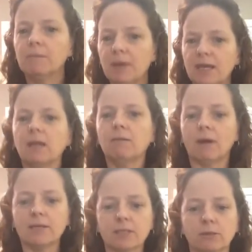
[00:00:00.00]
and making
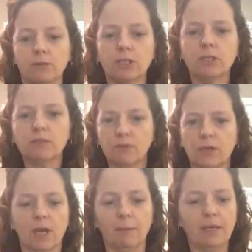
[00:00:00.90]
resolutions for the
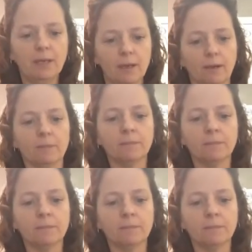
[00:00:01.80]
coming year.